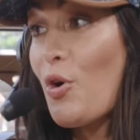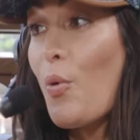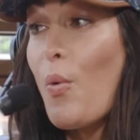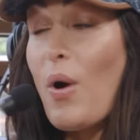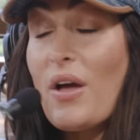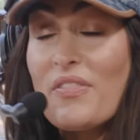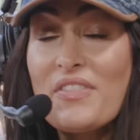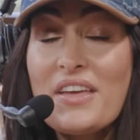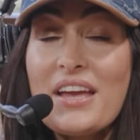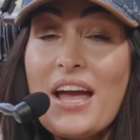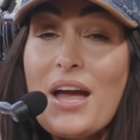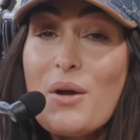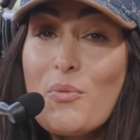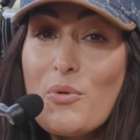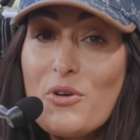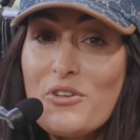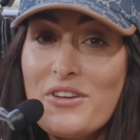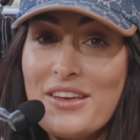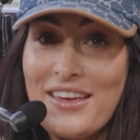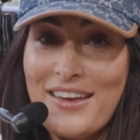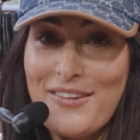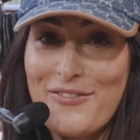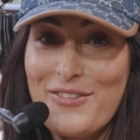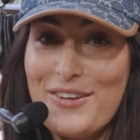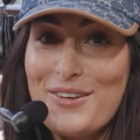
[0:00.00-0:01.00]
the one thing I
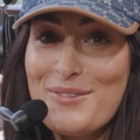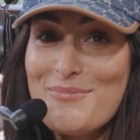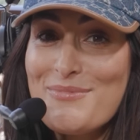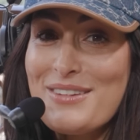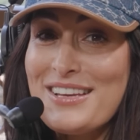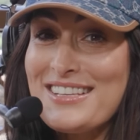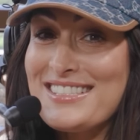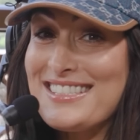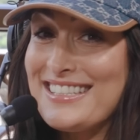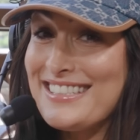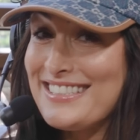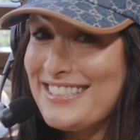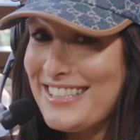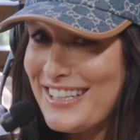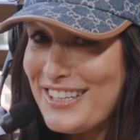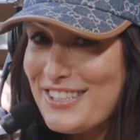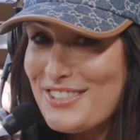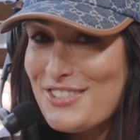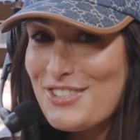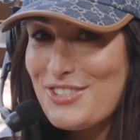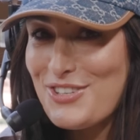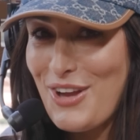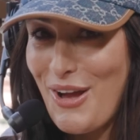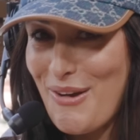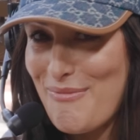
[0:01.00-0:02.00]
will give him is he
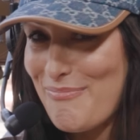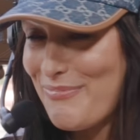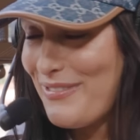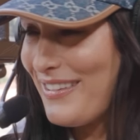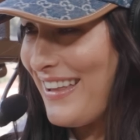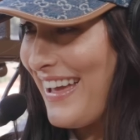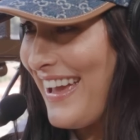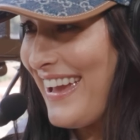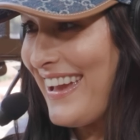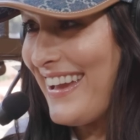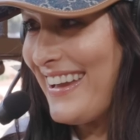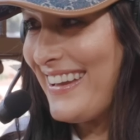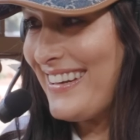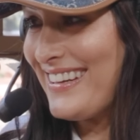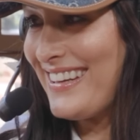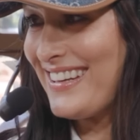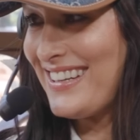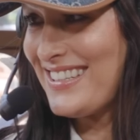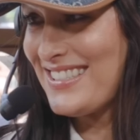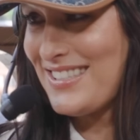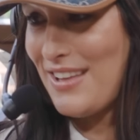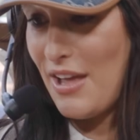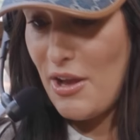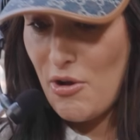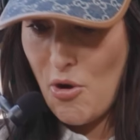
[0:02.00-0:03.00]
didn't stop playing.
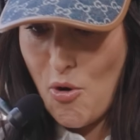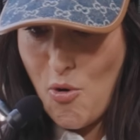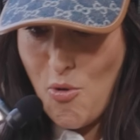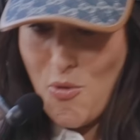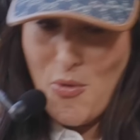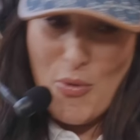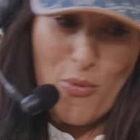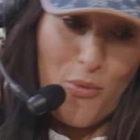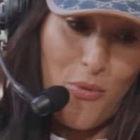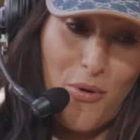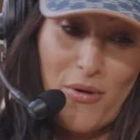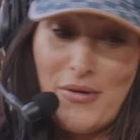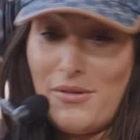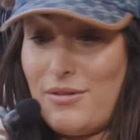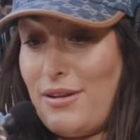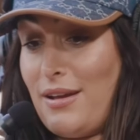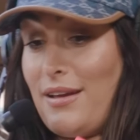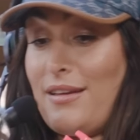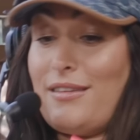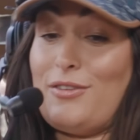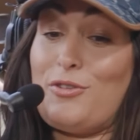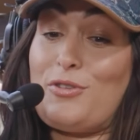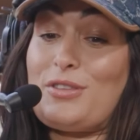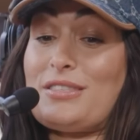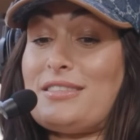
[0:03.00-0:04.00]
And he's like, oh,
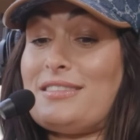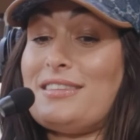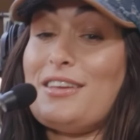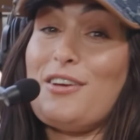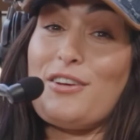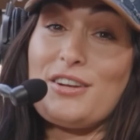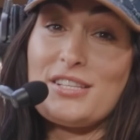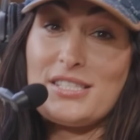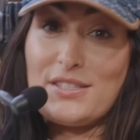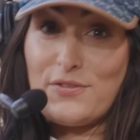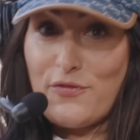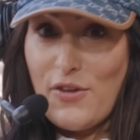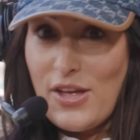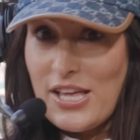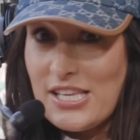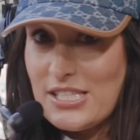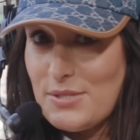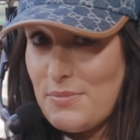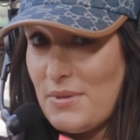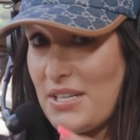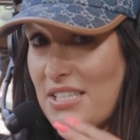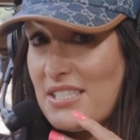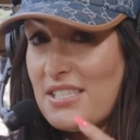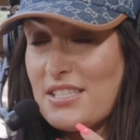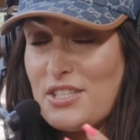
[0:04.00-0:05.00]
and you could see on his
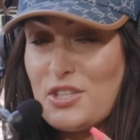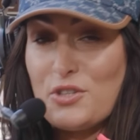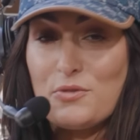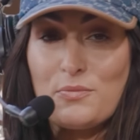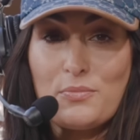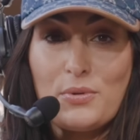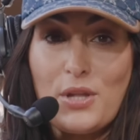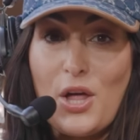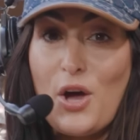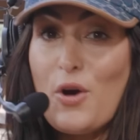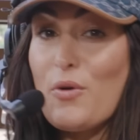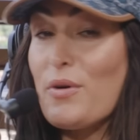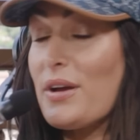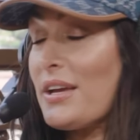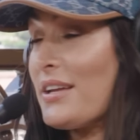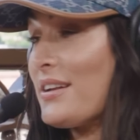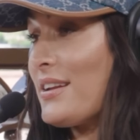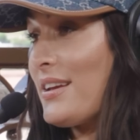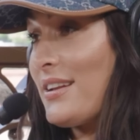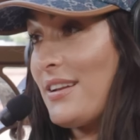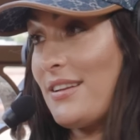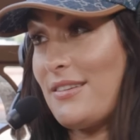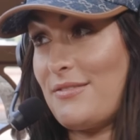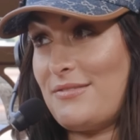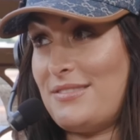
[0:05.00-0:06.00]
face, but he's still
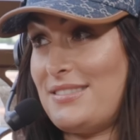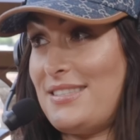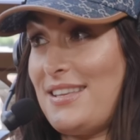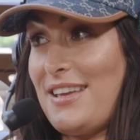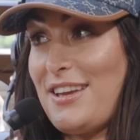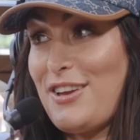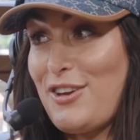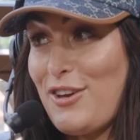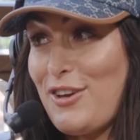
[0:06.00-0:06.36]
blowing. And I was